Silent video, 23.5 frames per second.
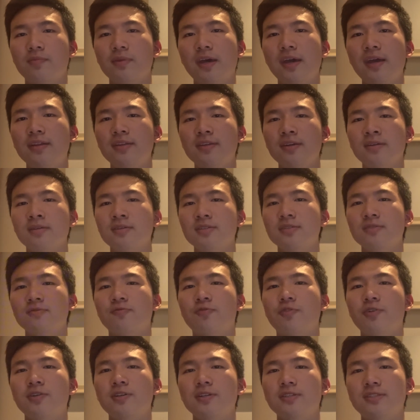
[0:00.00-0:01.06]

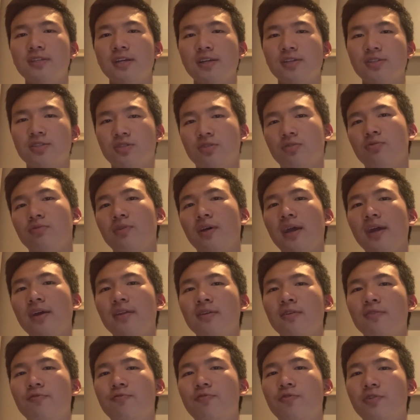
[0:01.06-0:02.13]
1846 to
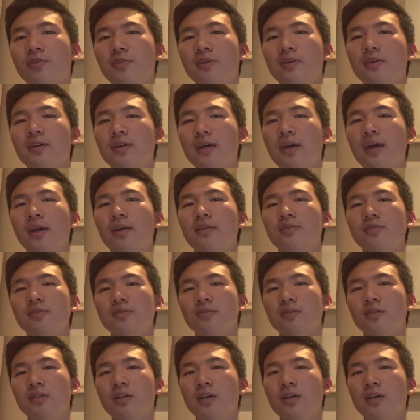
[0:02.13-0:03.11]
1848,